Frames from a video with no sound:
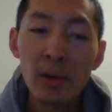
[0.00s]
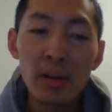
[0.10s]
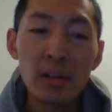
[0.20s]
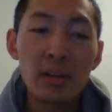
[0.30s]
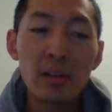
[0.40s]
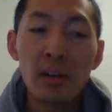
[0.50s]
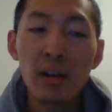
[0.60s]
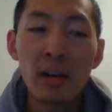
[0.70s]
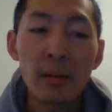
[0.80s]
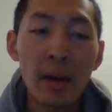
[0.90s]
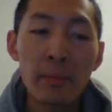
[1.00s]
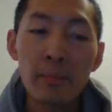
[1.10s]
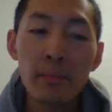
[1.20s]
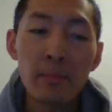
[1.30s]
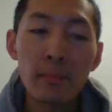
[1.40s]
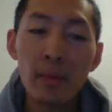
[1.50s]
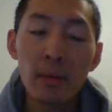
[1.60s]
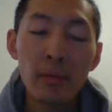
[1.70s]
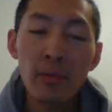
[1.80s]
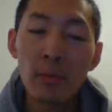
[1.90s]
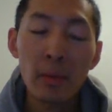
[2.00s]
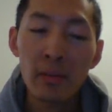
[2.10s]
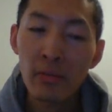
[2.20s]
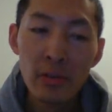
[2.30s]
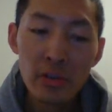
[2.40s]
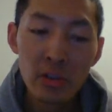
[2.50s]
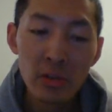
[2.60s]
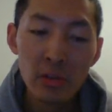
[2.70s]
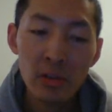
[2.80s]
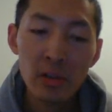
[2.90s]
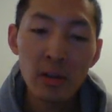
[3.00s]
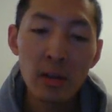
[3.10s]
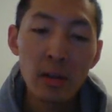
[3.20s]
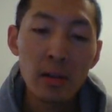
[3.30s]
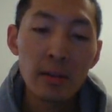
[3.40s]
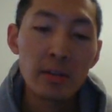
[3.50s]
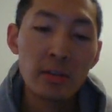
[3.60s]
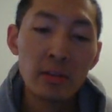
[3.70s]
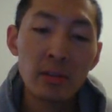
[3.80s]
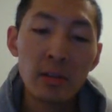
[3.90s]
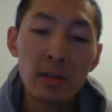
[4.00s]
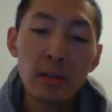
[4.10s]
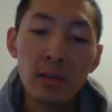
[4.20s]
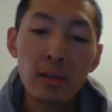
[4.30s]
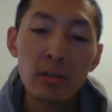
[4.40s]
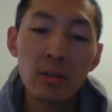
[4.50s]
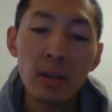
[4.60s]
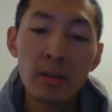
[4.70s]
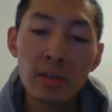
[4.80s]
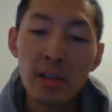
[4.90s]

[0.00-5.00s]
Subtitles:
I From my first year, starting 2008,